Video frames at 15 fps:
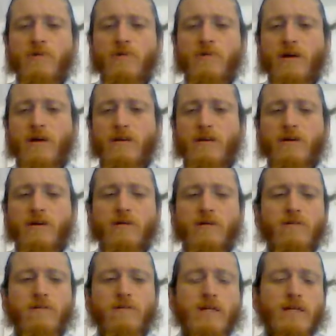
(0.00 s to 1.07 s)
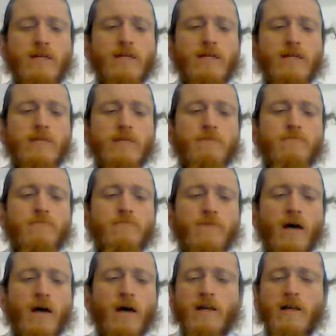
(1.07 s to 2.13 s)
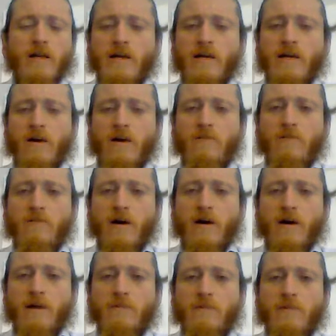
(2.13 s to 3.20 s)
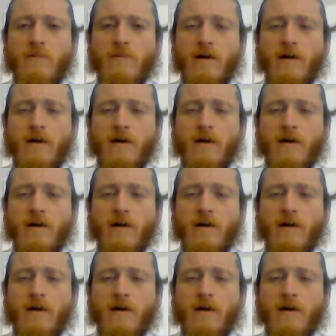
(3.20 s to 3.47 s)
but you know, I got to take care of my you